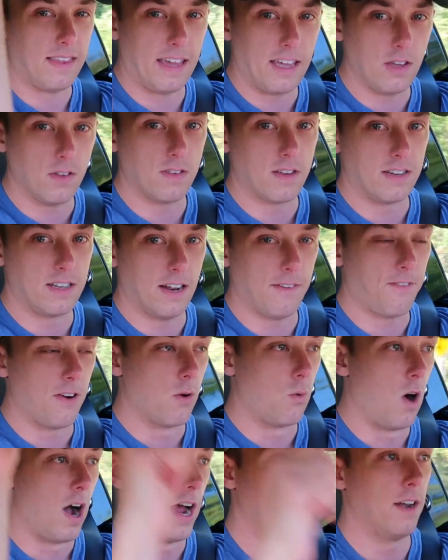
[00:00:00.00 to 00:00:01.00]
they used a
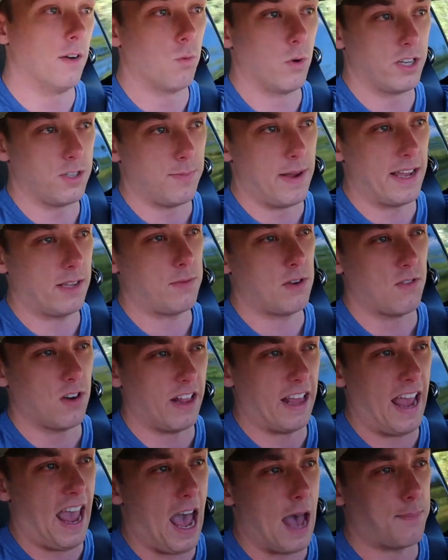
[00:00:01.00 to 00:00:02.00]
different one, which makes me
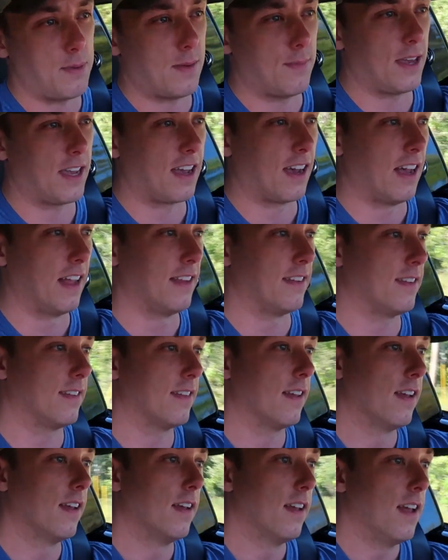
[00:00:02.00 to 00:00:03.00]
really happy because
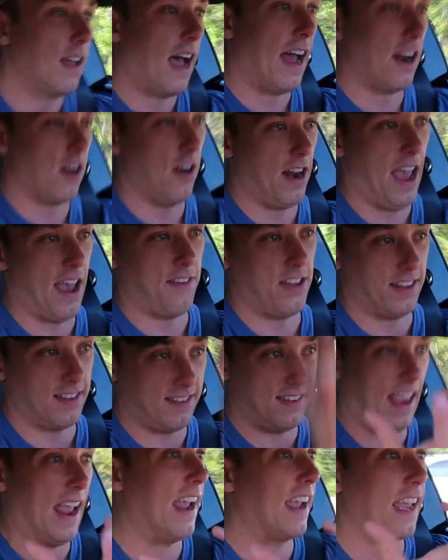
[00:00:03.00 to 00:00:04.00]
I don't have
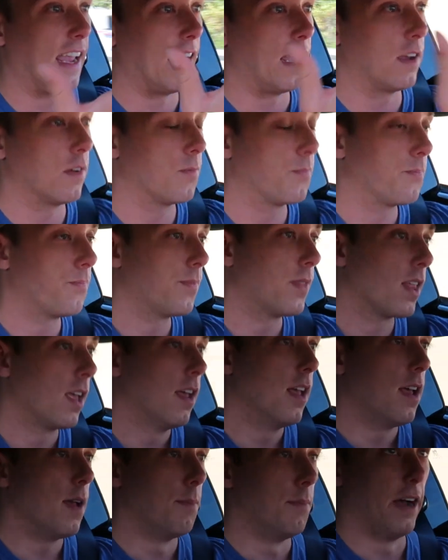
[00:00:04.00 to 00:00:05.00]
it
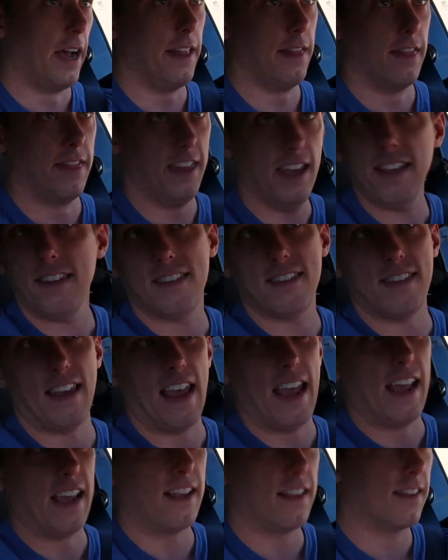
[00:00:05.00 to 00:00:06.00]
sagging. But this
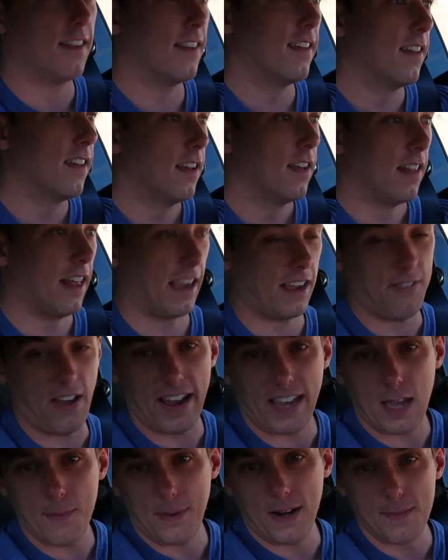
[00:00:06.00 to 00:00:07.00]
sags. Like if
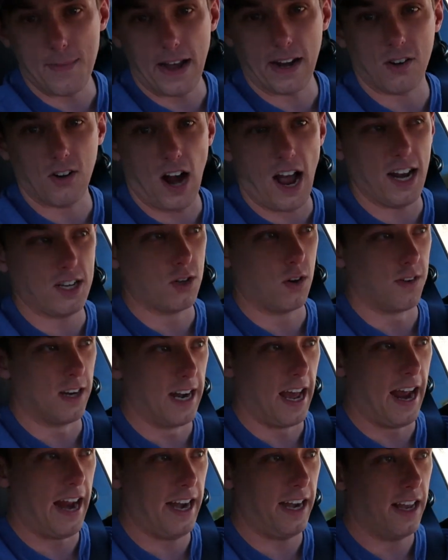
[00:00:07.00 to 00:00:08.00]
I keep it in my garage
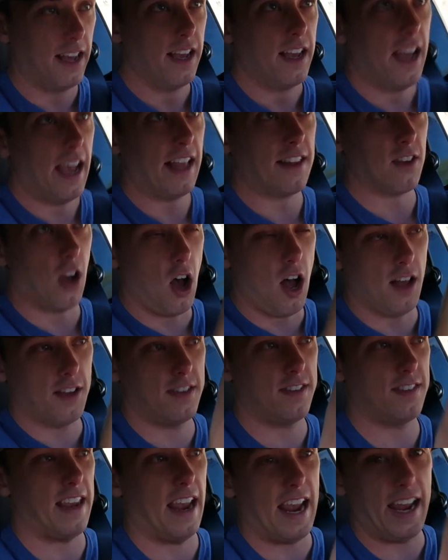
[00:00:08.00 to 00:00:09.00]
overnight, it's all
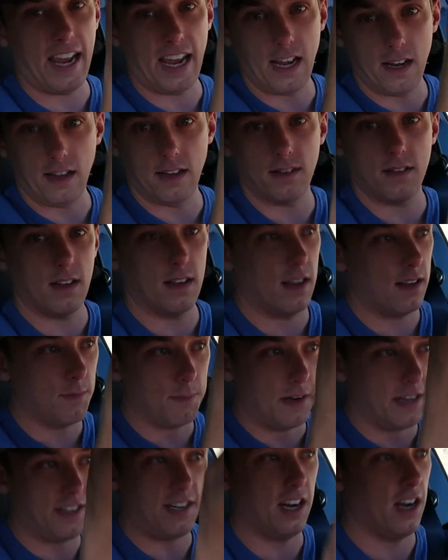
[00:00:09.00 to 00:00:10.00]

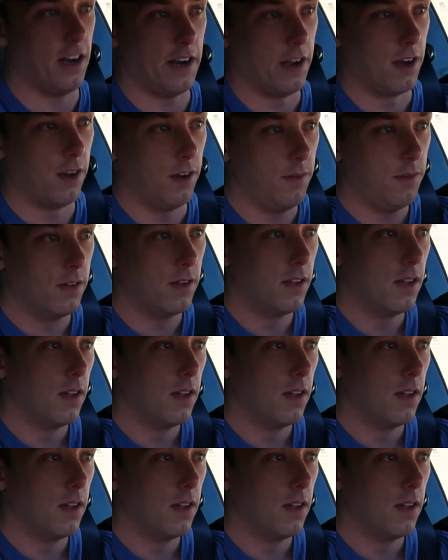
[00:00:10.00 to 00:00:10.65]
sagging material,